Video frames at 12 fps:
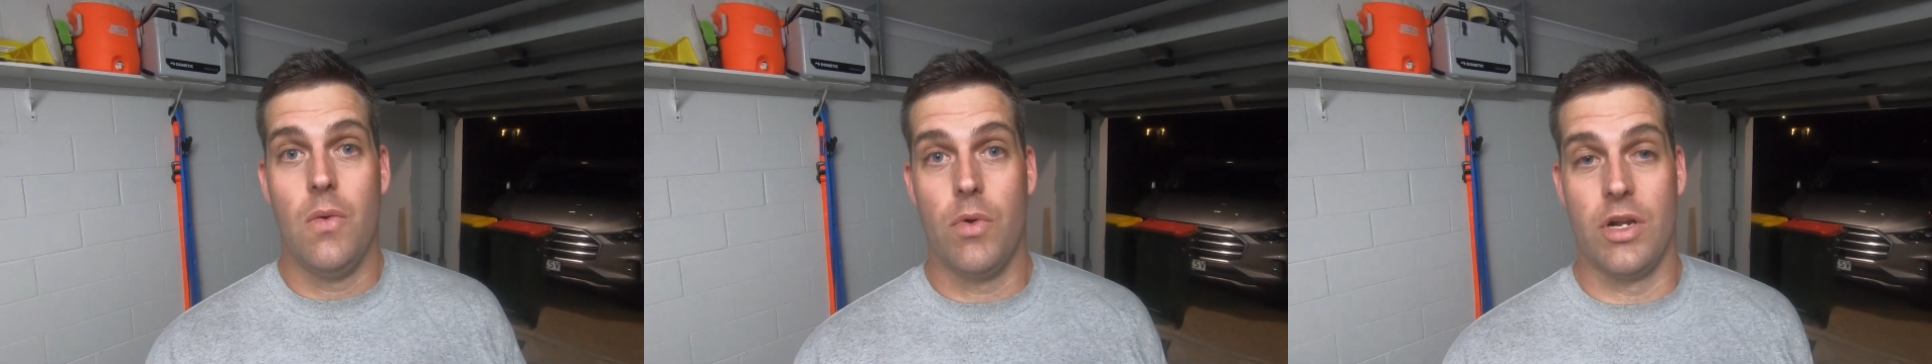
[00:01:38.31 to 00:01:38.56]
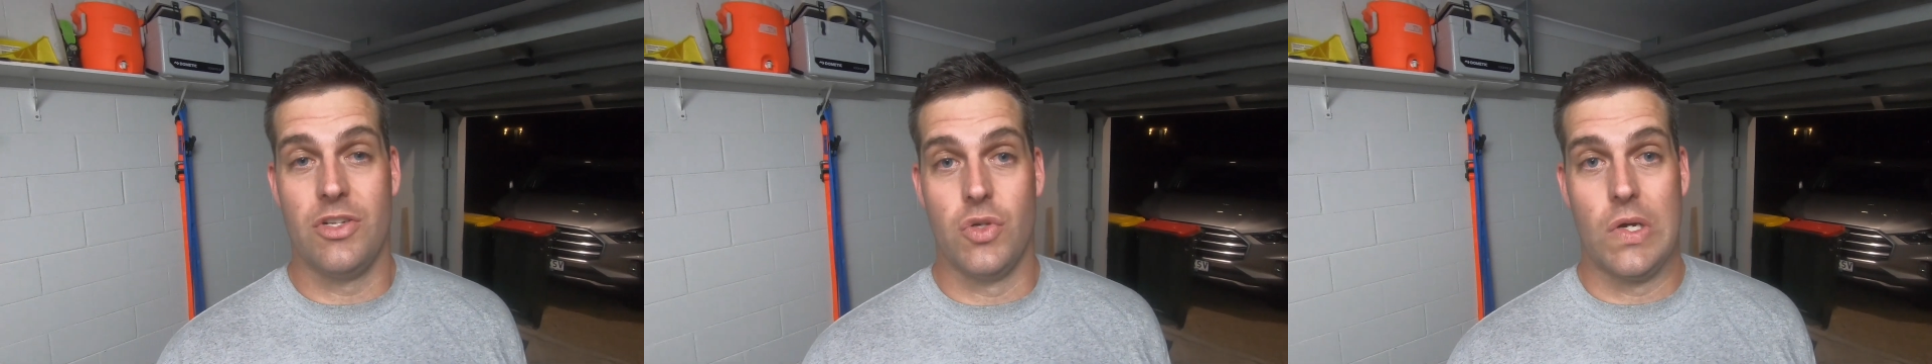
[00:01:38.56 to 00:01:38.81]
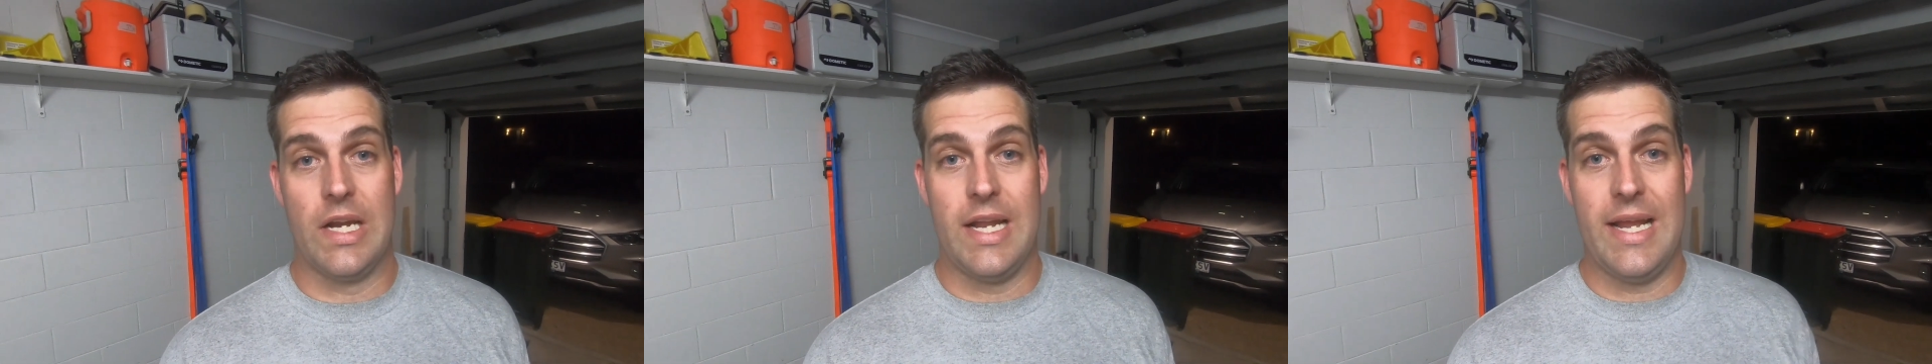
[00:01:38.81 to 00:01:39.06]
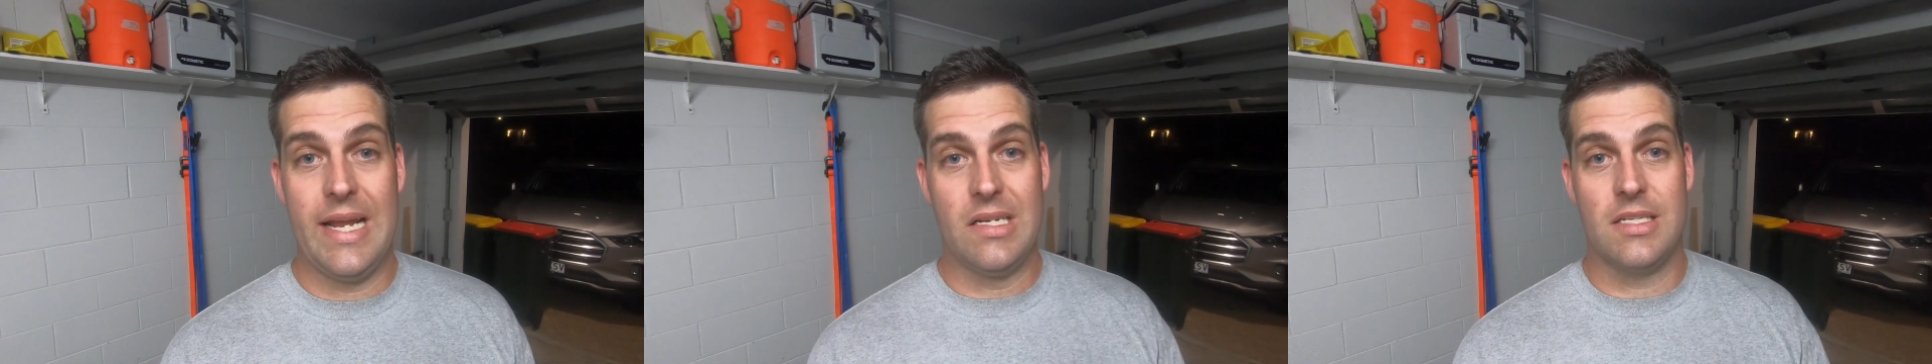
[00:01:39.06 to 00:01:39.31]
when I took it
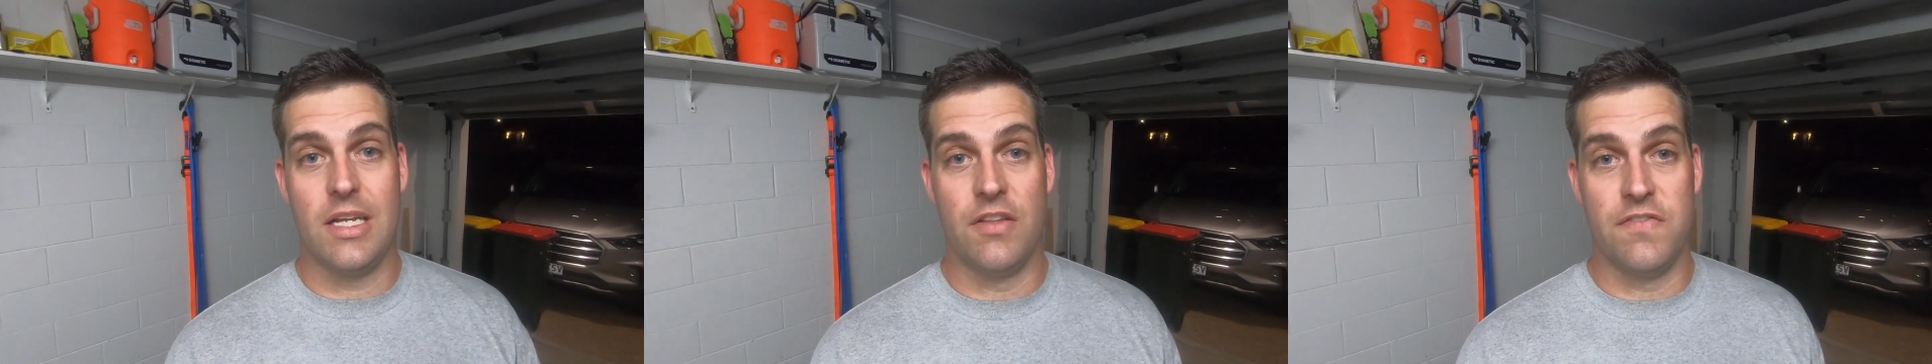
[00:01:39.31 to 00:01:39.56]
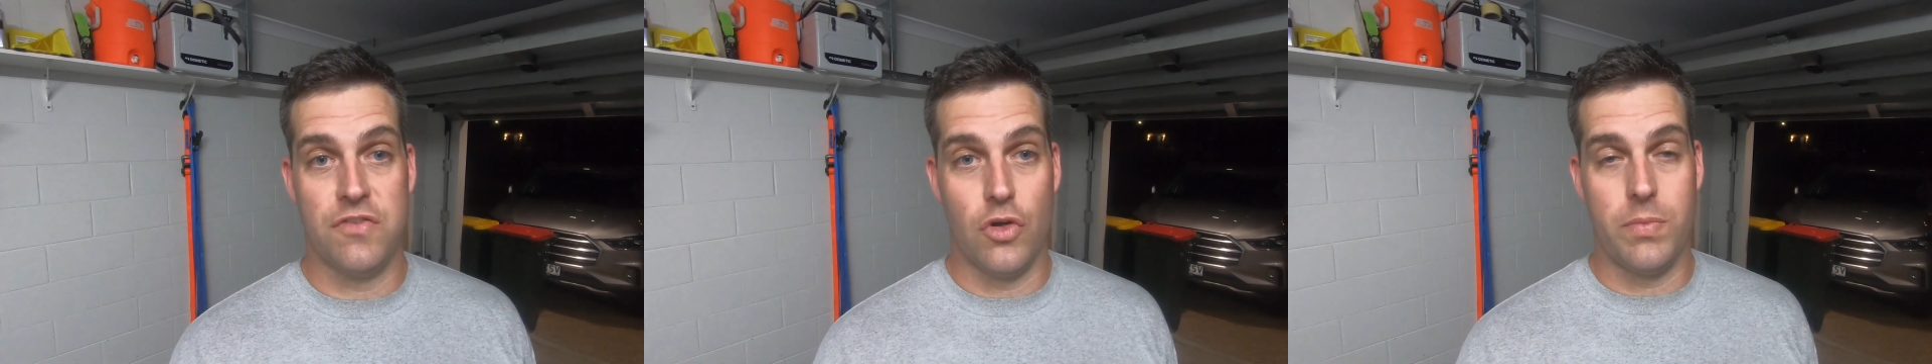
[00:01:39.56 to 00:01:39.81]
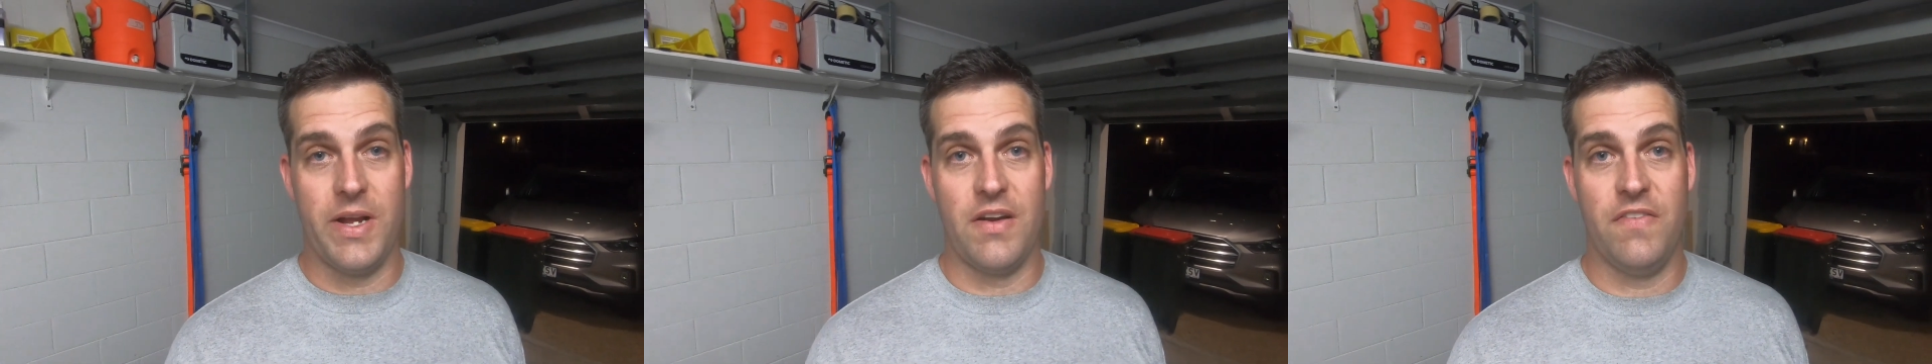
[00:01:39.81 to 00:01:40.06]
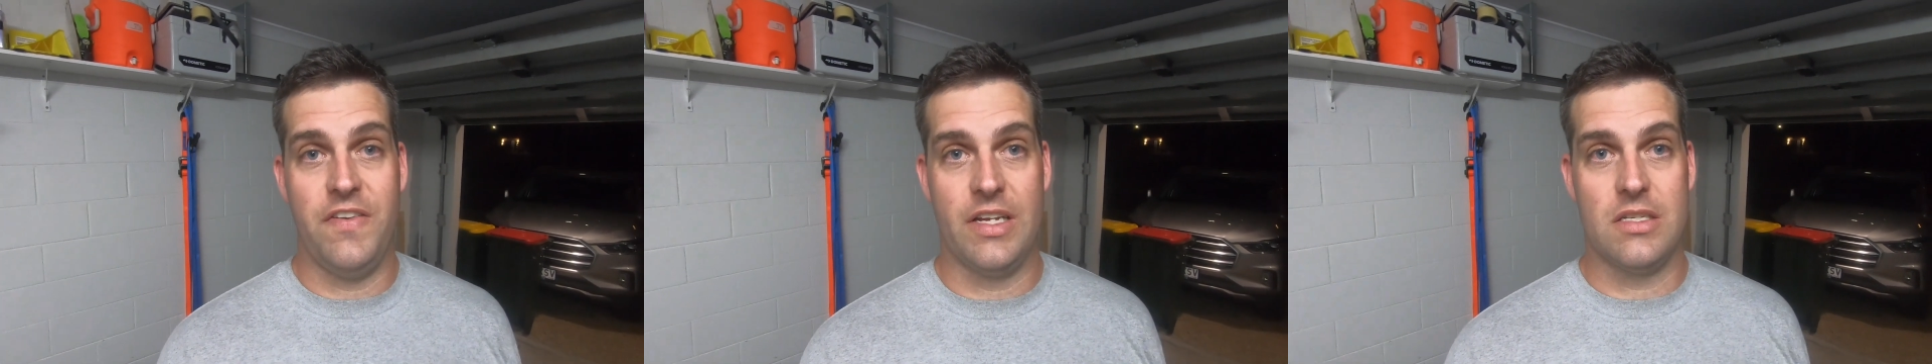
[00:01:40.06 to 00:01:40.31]
in to get the floor pan
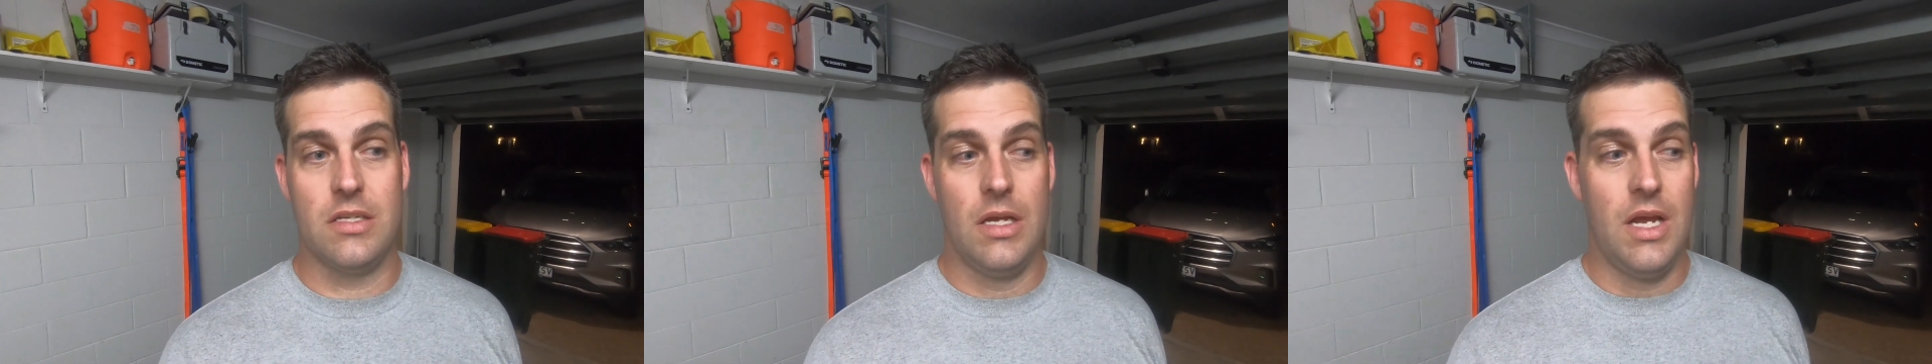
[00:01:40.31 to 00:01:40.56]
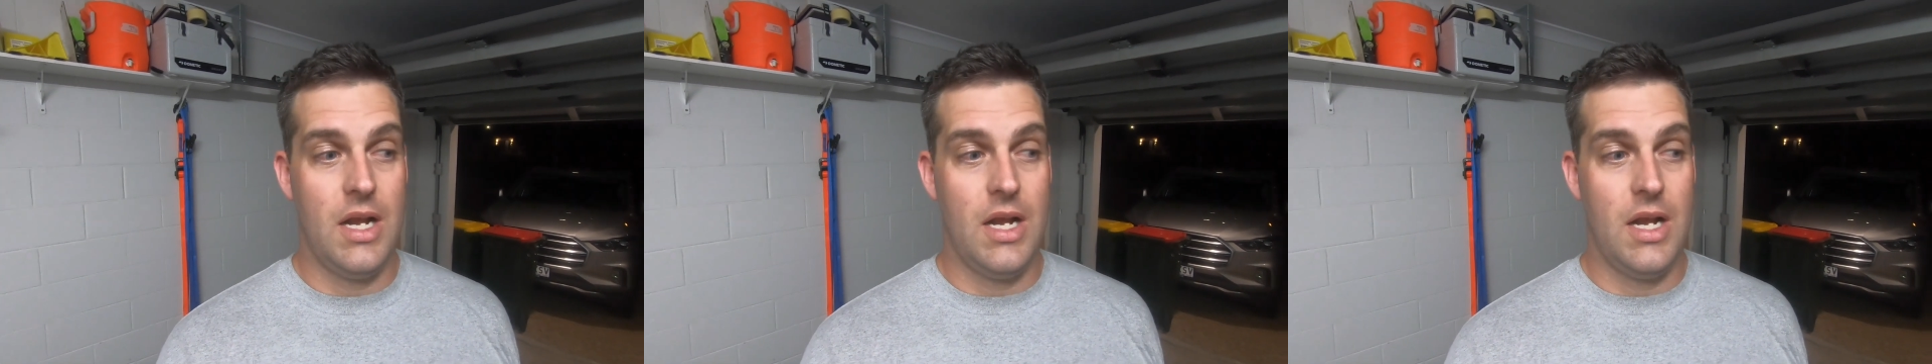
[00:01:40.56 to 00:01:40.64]
fixed.